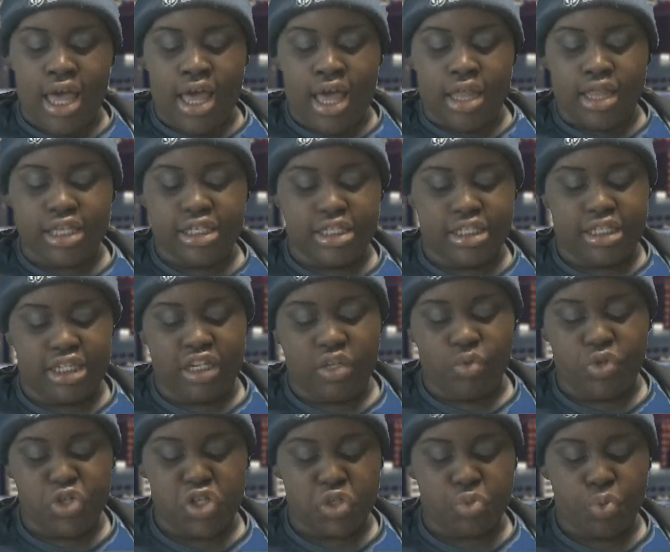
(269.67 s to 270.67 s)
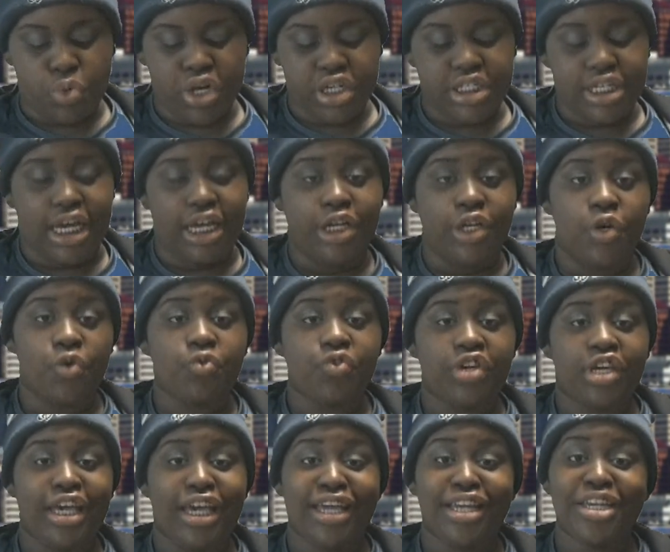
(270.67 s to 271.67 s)
This is DD with your sports, and don't
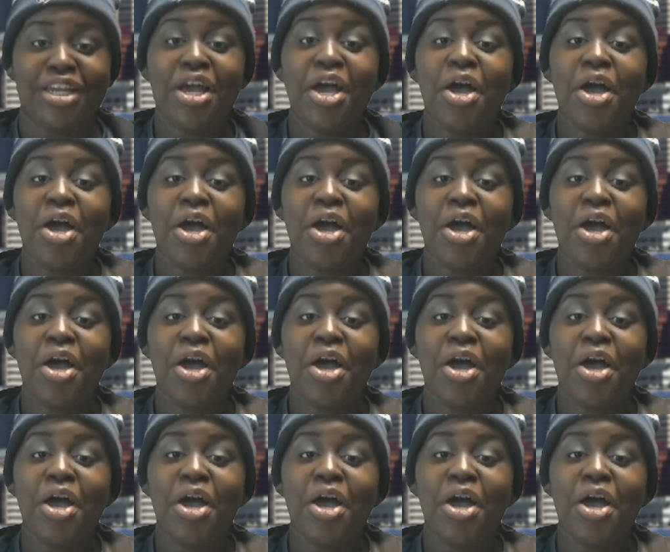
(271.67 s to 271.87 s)
forget,